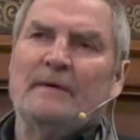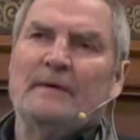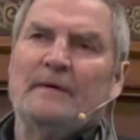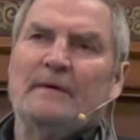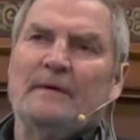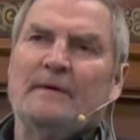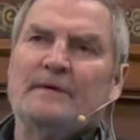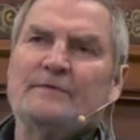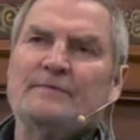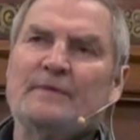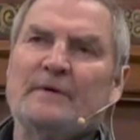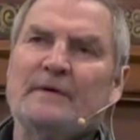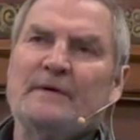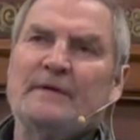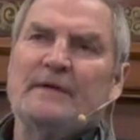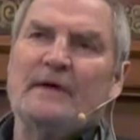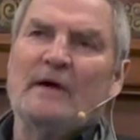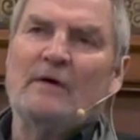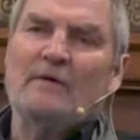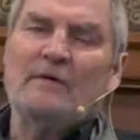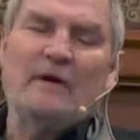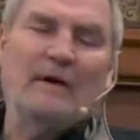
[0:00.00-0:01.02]
it's one of
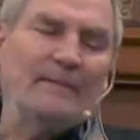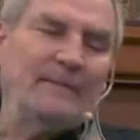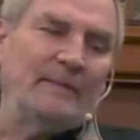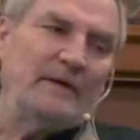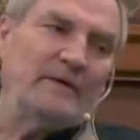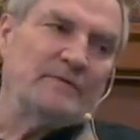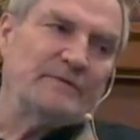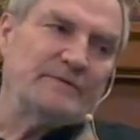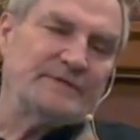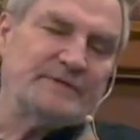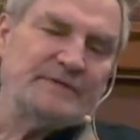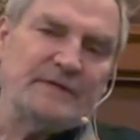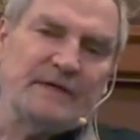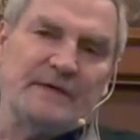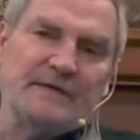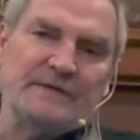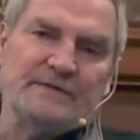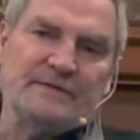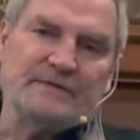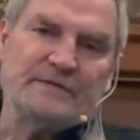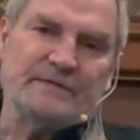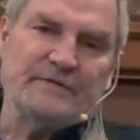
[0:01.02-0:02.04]
the alchemical
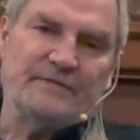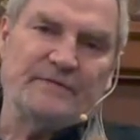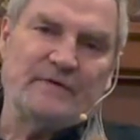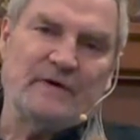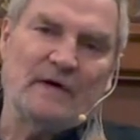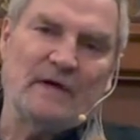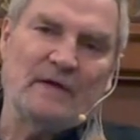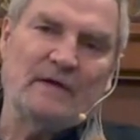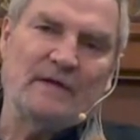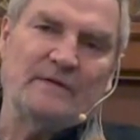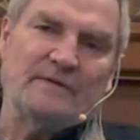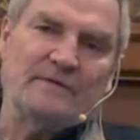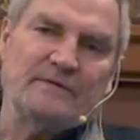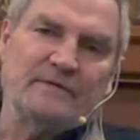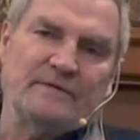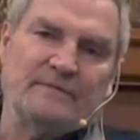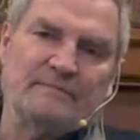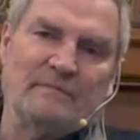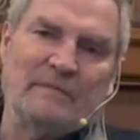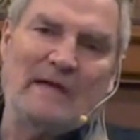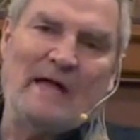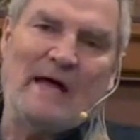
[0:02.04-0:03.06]
stages of color. You know,
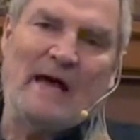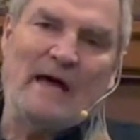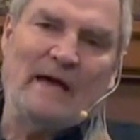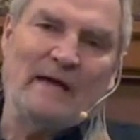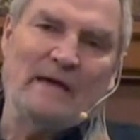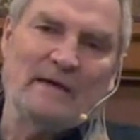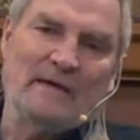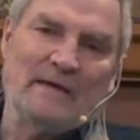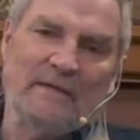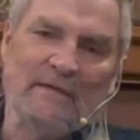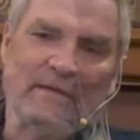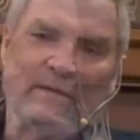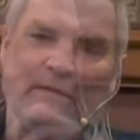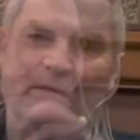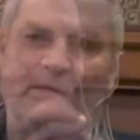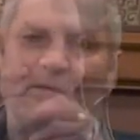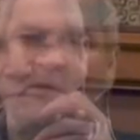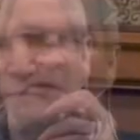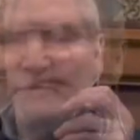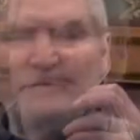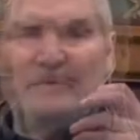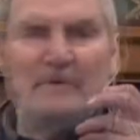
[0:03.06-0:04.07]
black.
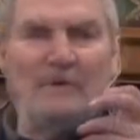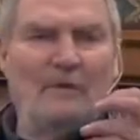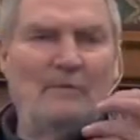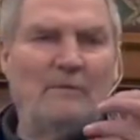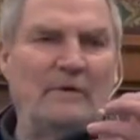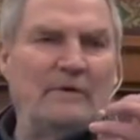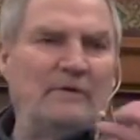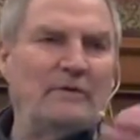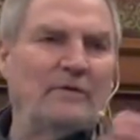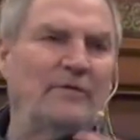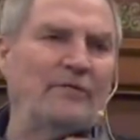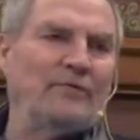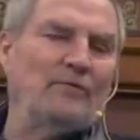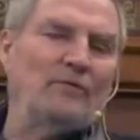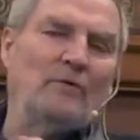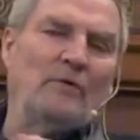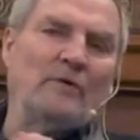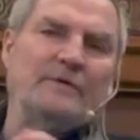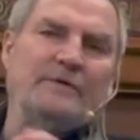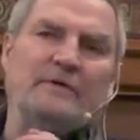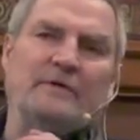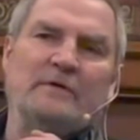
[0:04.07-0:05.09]
You know, when you're
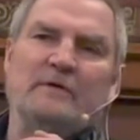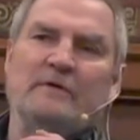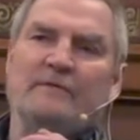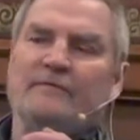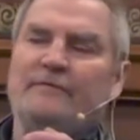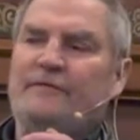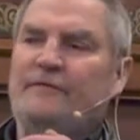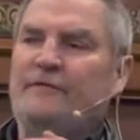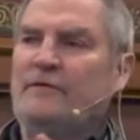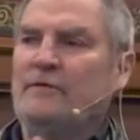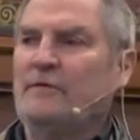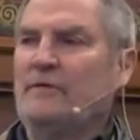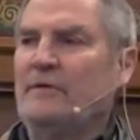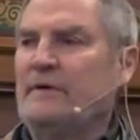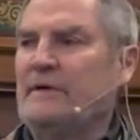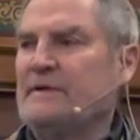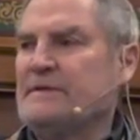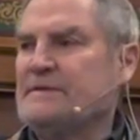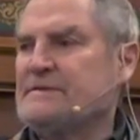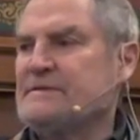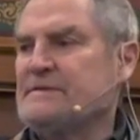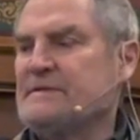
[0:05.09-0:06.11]
thwarted and
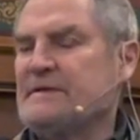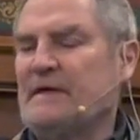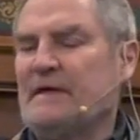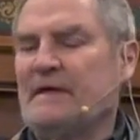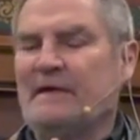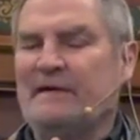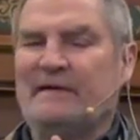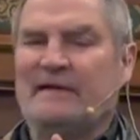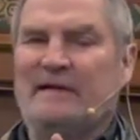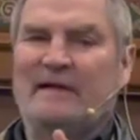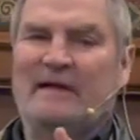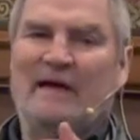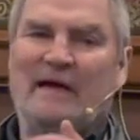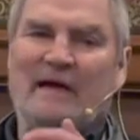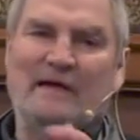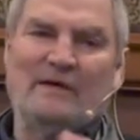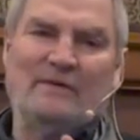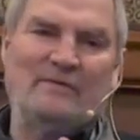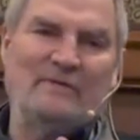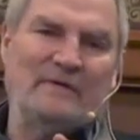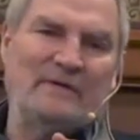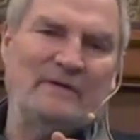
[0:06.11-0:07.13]
furious and
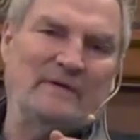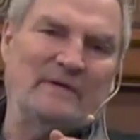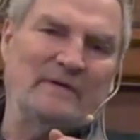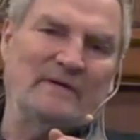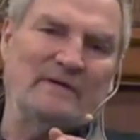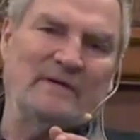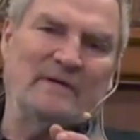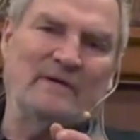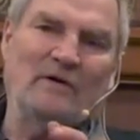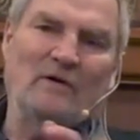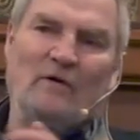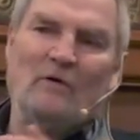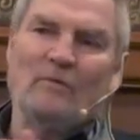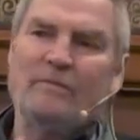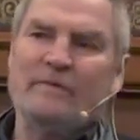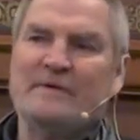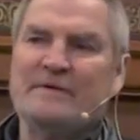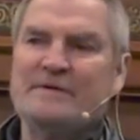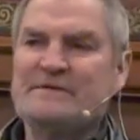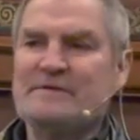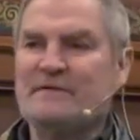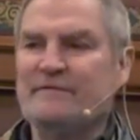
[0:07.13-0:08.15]
angry and
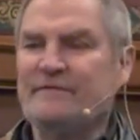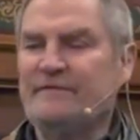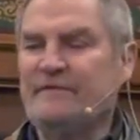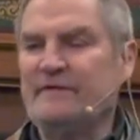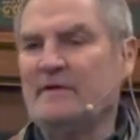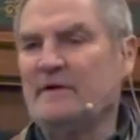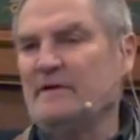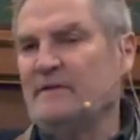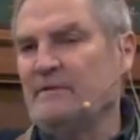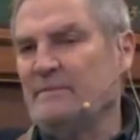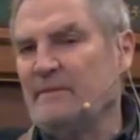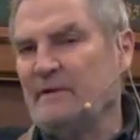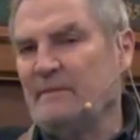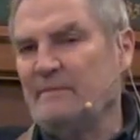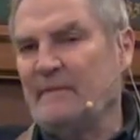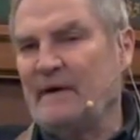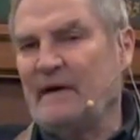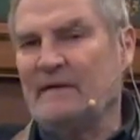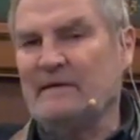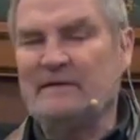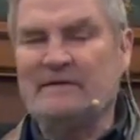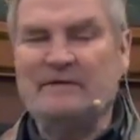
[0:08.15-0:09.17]
helpless and feel like you're being
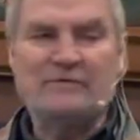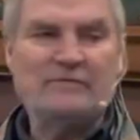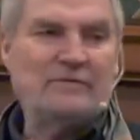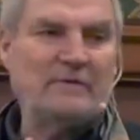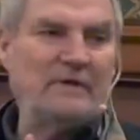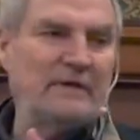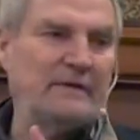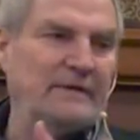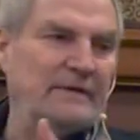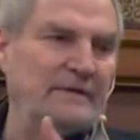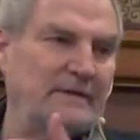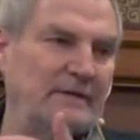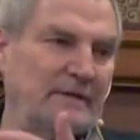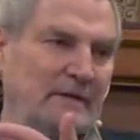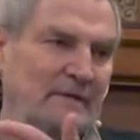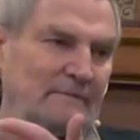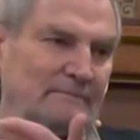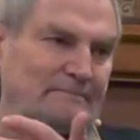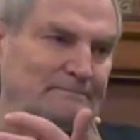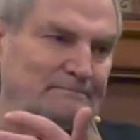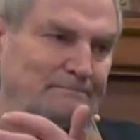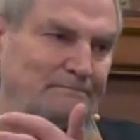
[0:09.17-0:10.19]
badly treated,
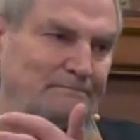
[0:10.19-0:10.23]
and